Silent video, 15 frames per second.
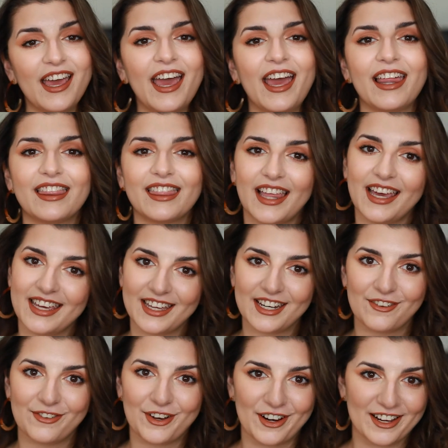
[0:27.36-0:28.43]
and like it
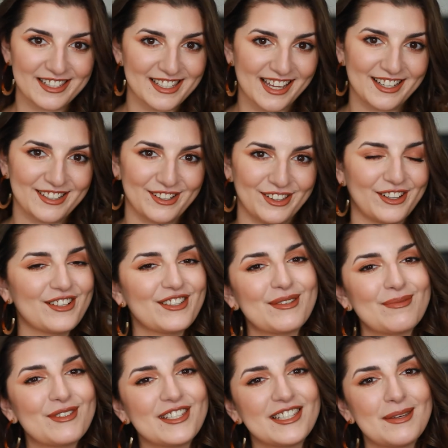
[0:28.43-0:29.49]
if you're excited to learn
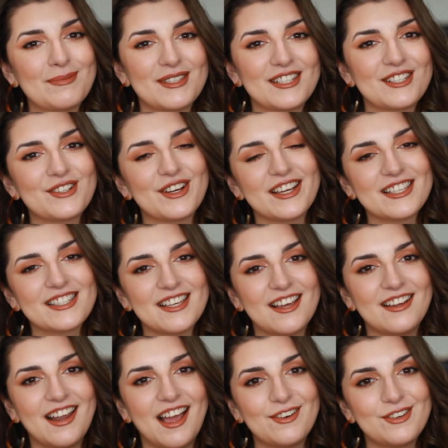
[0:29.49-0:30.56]
some tips and tricks
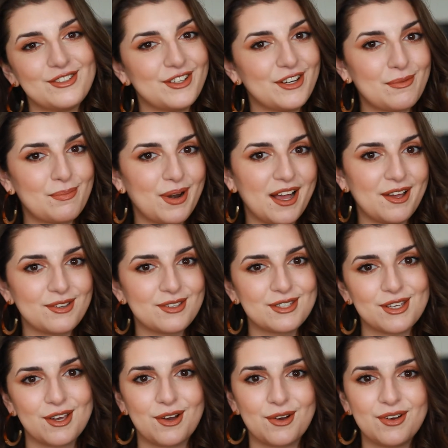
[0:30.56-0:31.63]
on how to do your brows.
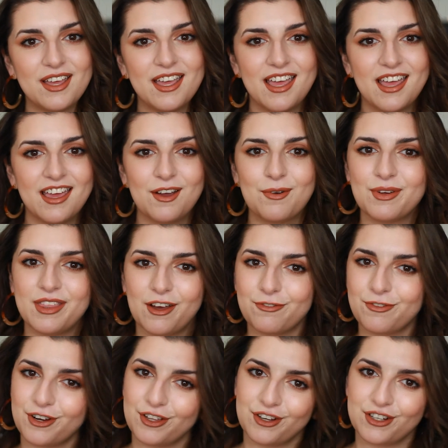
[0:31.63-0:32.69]
So without
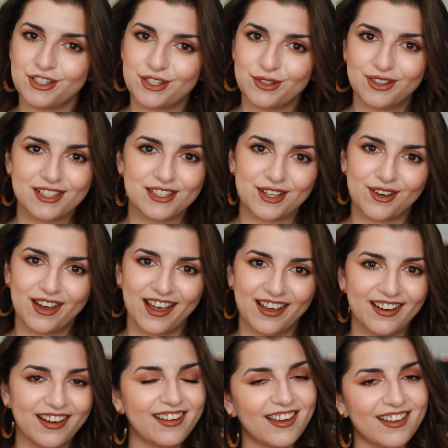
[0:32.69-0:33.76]
further ado, let's go ahead
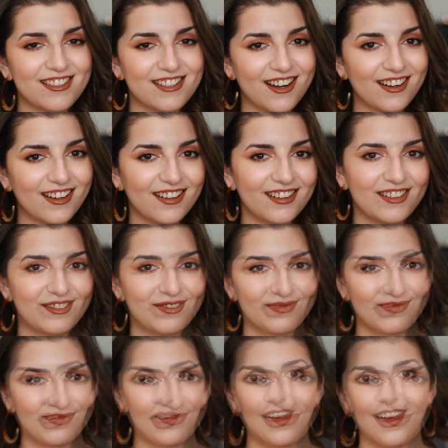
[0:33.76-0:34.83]
and get started.
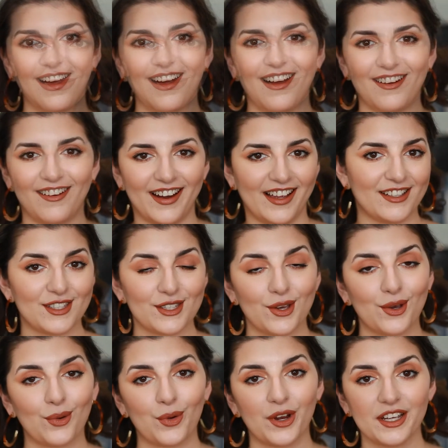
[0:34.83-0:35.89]
Alright,
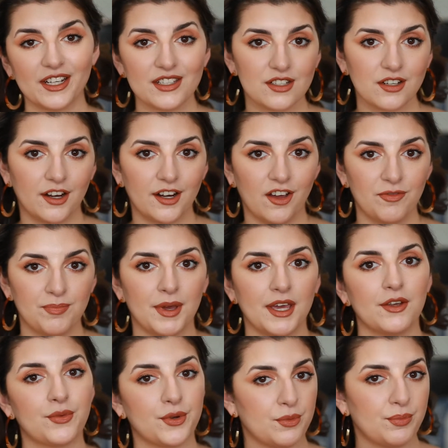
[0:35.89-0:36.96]
so we're going to start off by
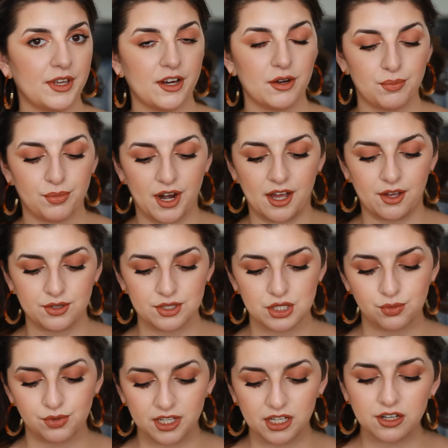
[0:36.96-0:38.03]
grooming your brows. So
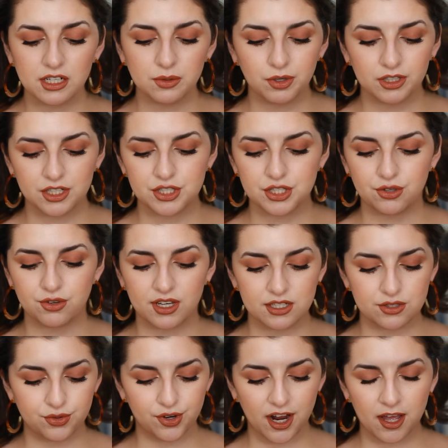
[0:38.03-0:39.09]
what you're going to want to do
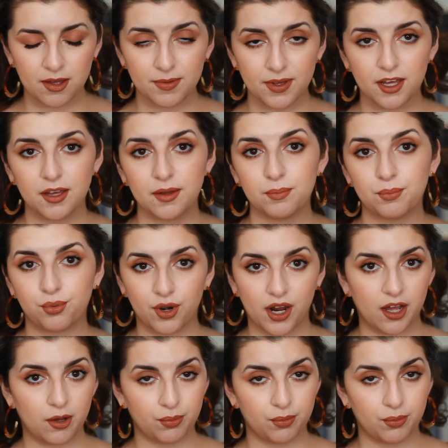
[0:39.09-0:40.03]
is grab a brow